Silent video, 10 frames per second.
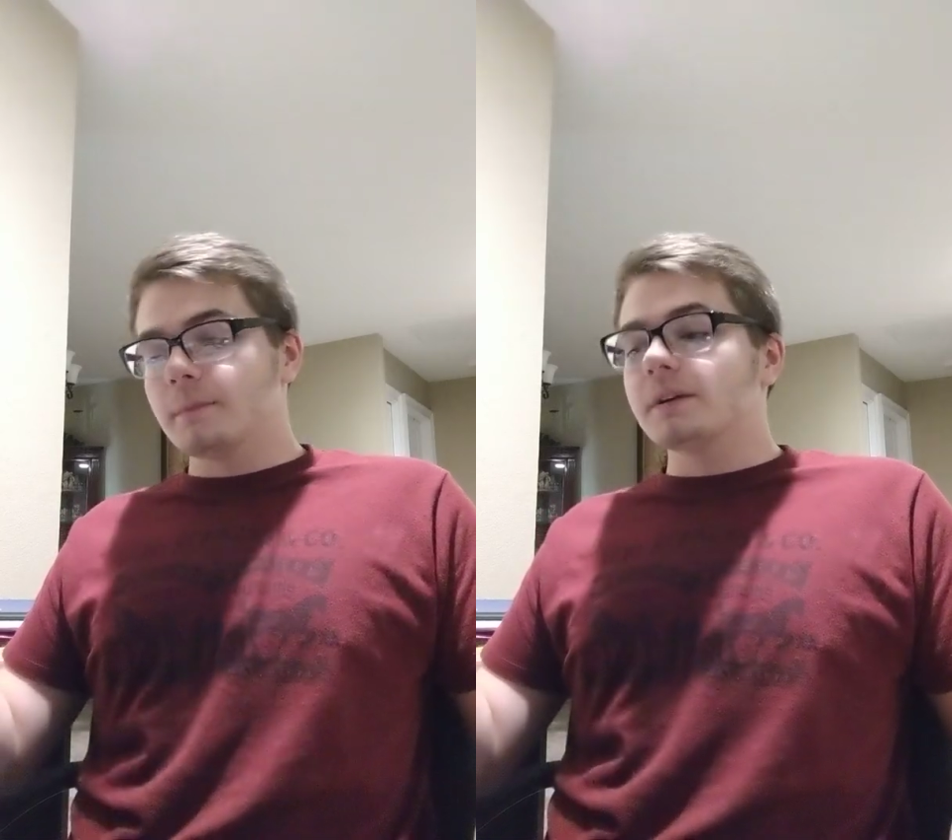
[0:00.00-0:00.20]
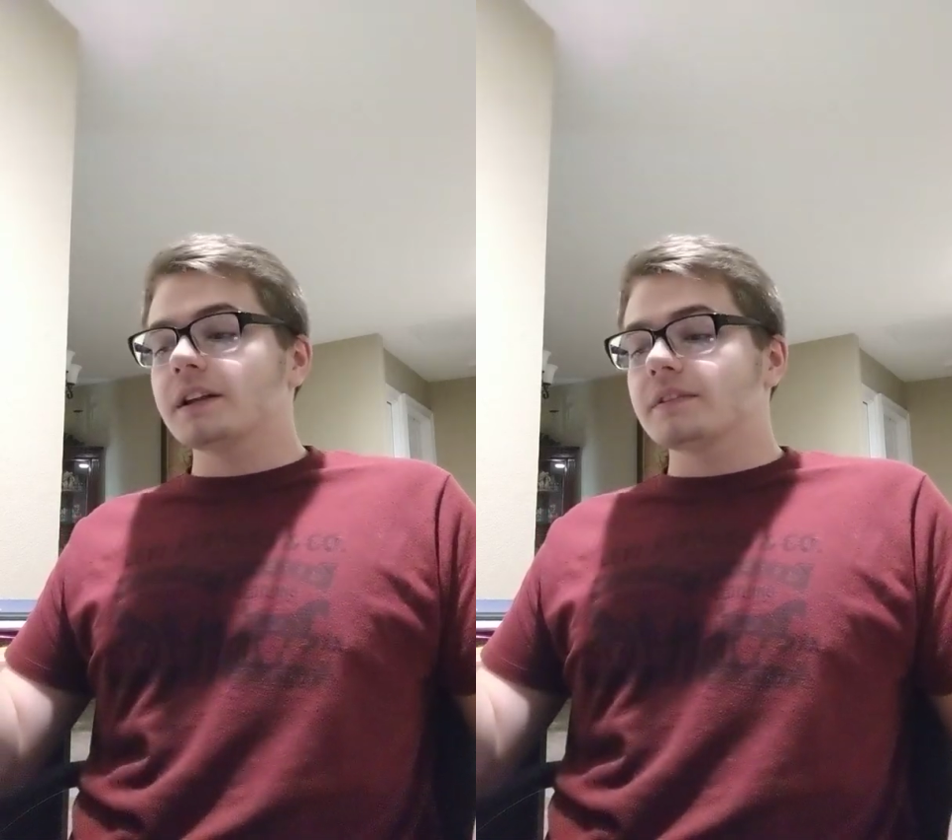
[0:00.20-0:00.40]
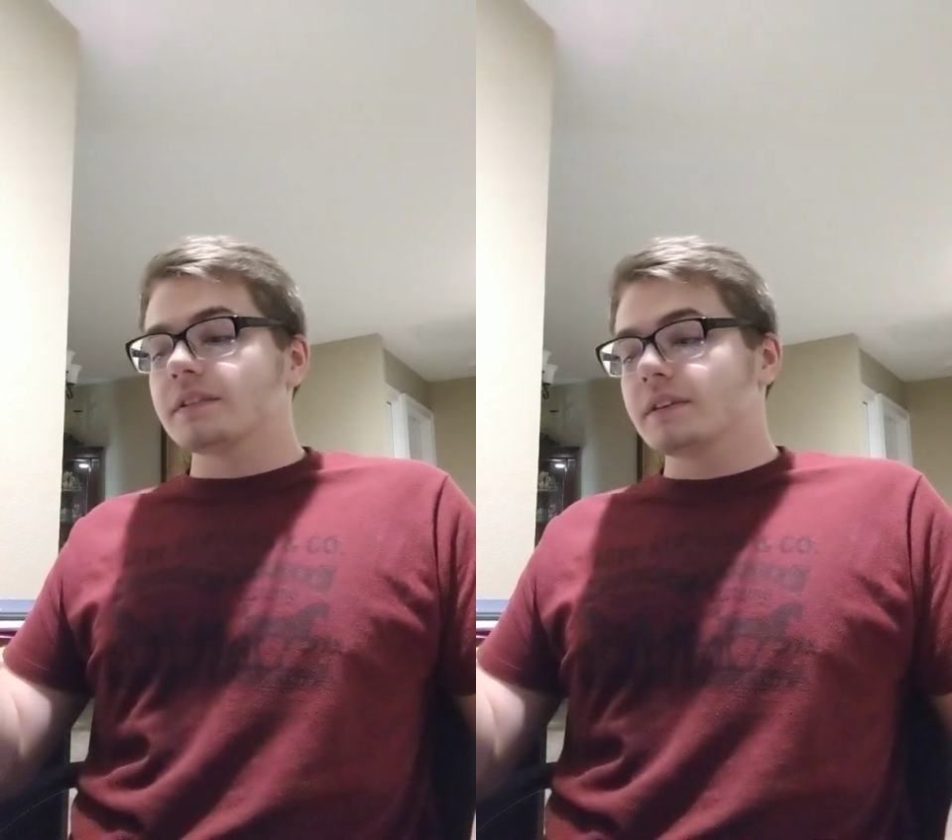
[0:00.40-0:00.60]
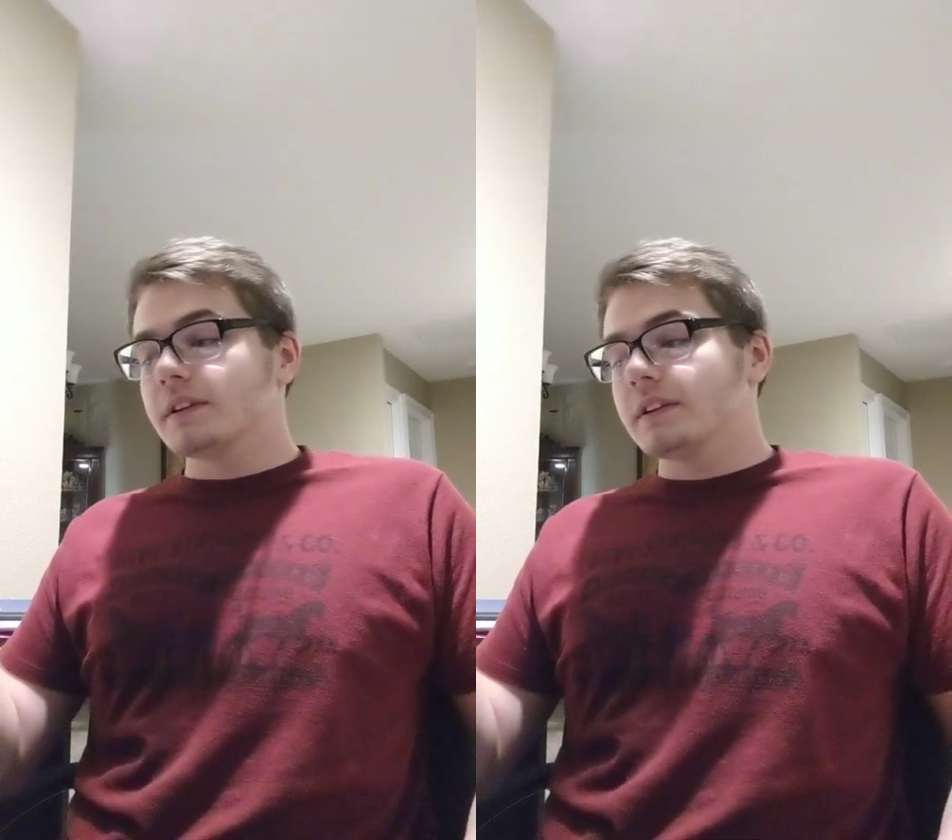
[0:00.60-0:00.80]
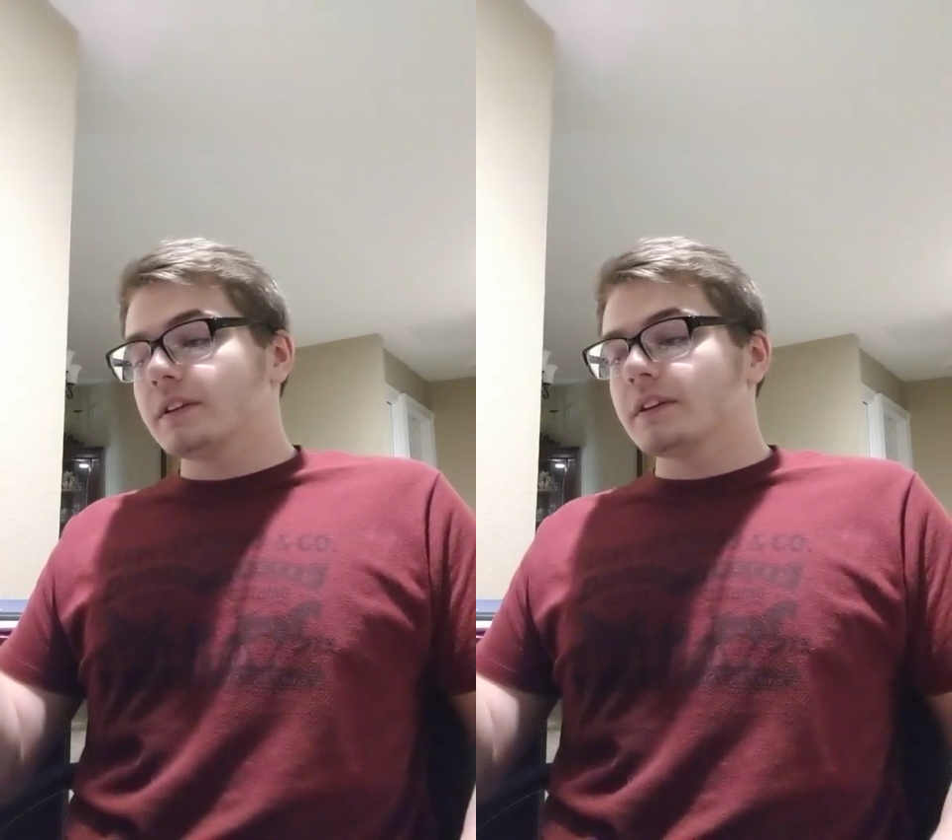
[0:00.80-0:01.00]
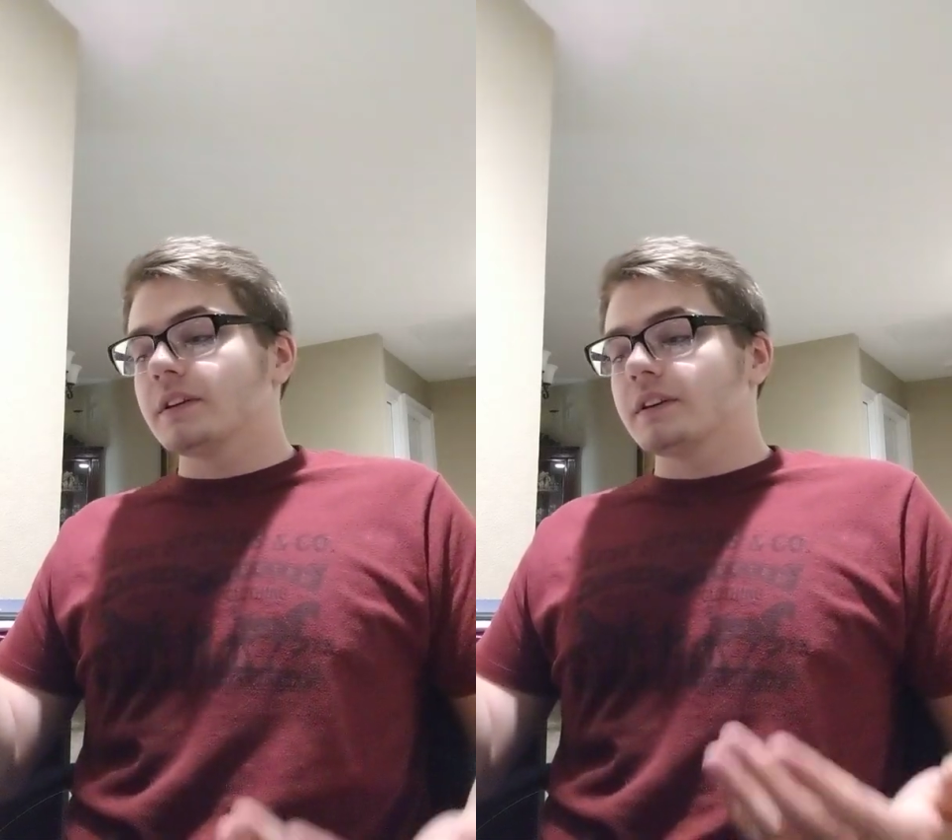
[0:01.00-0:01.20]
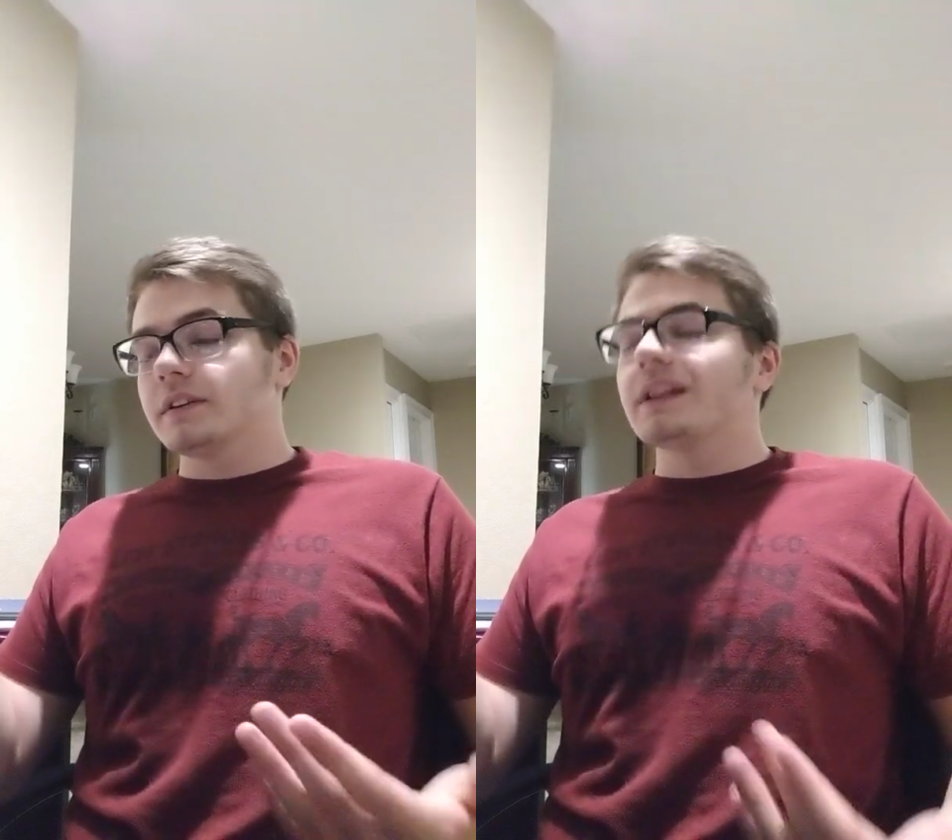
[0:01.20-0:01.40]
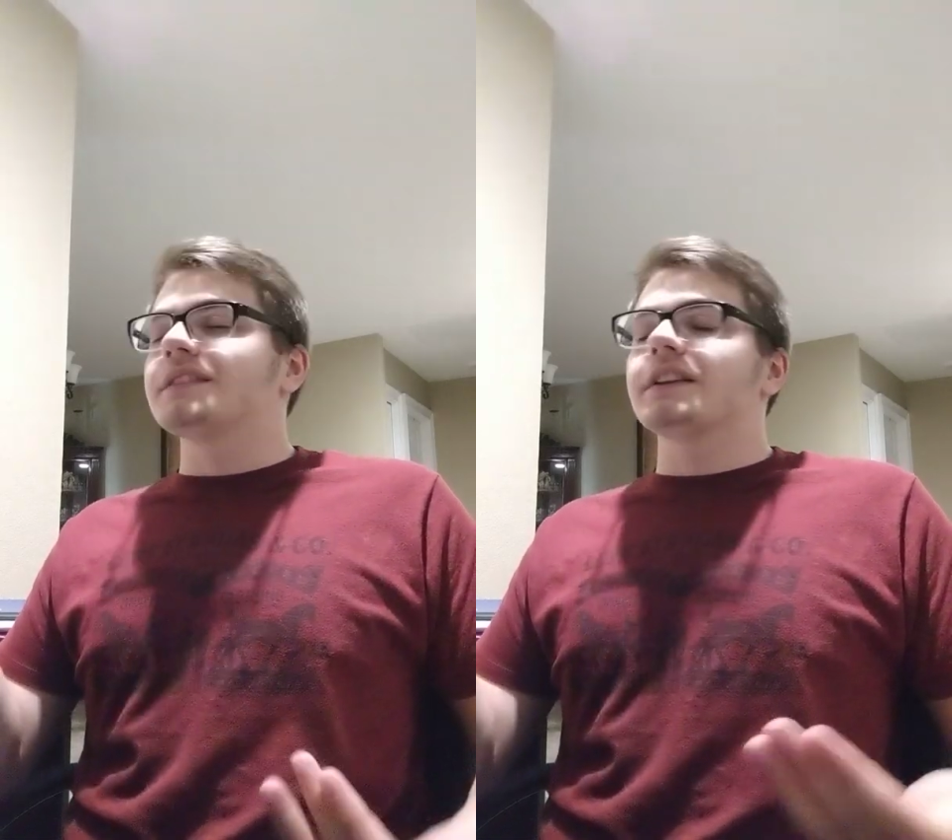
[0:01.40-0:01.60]
But
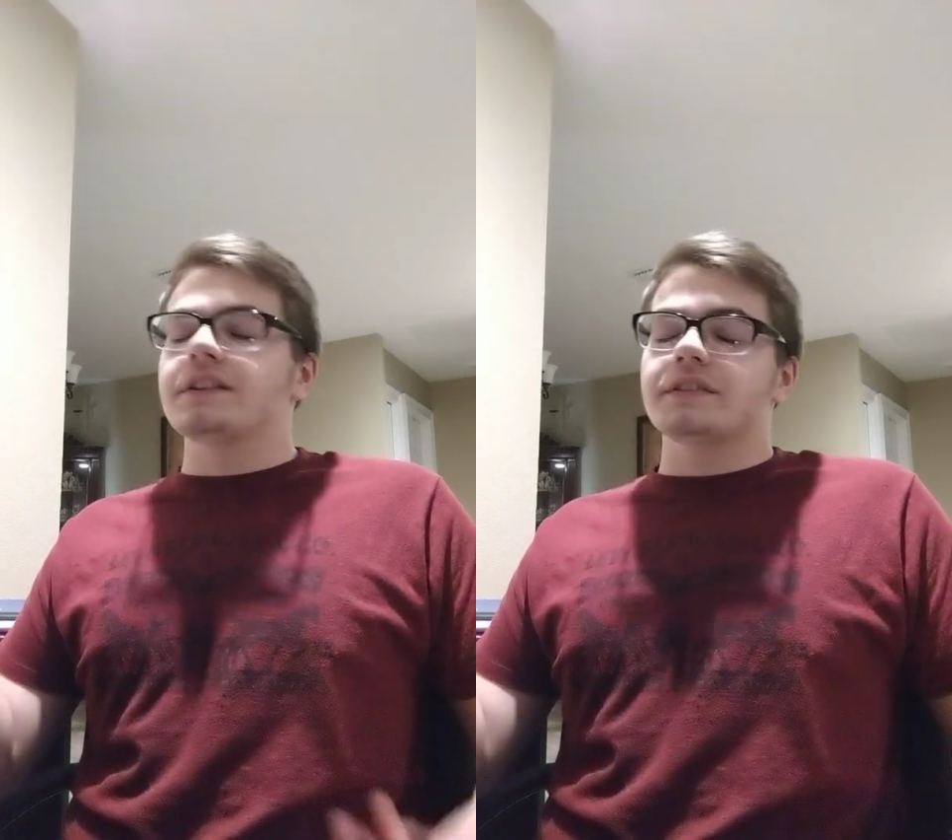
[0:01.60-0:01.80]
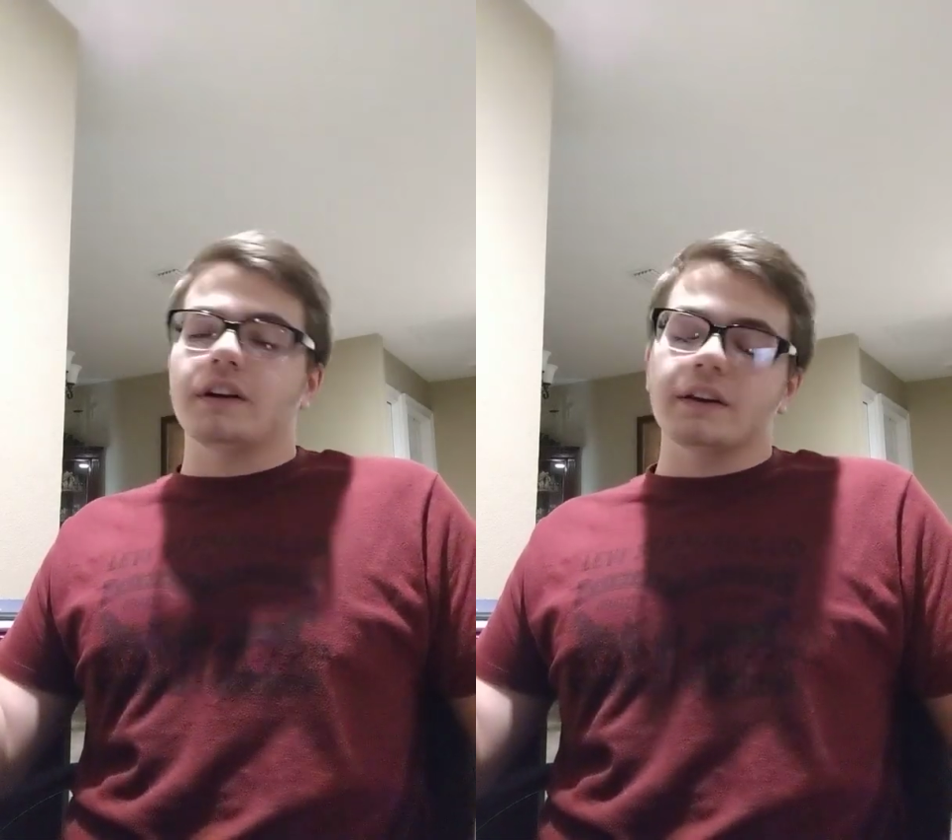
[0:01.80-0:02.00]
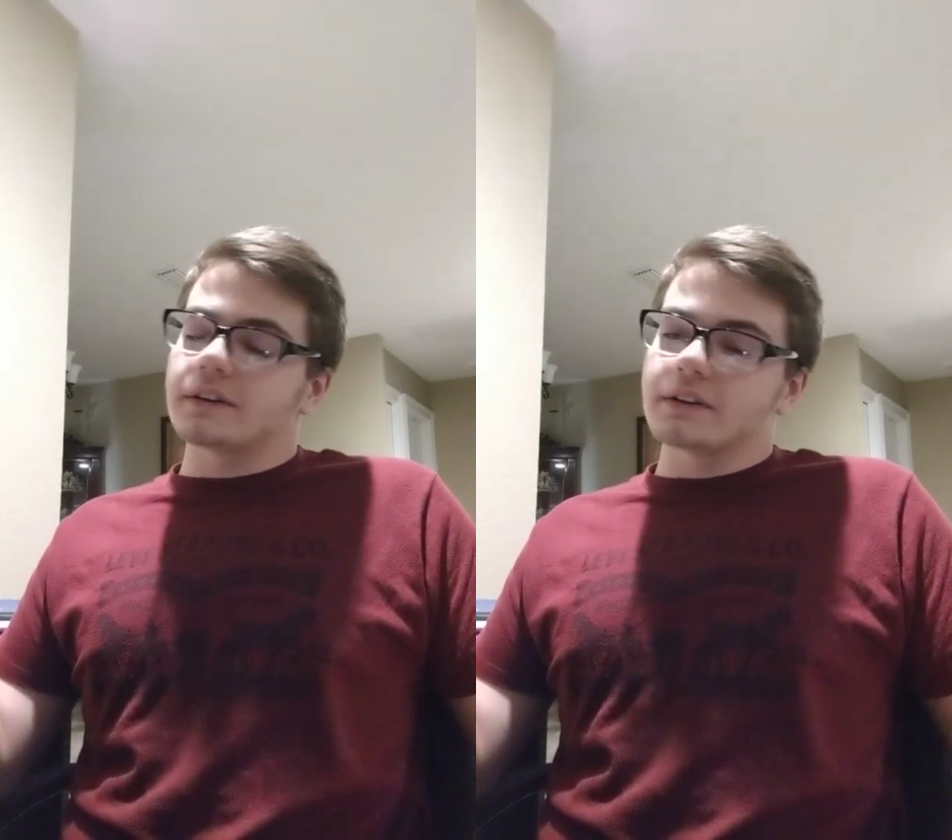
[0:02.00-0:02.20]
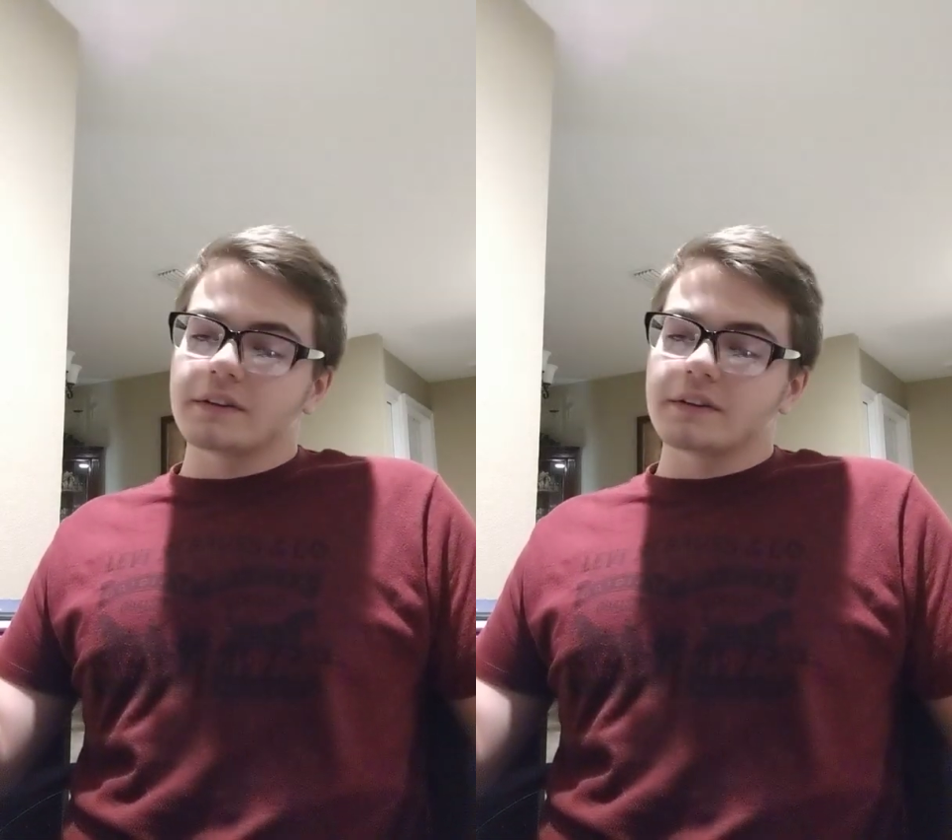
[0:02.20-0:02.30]
it's going to suck.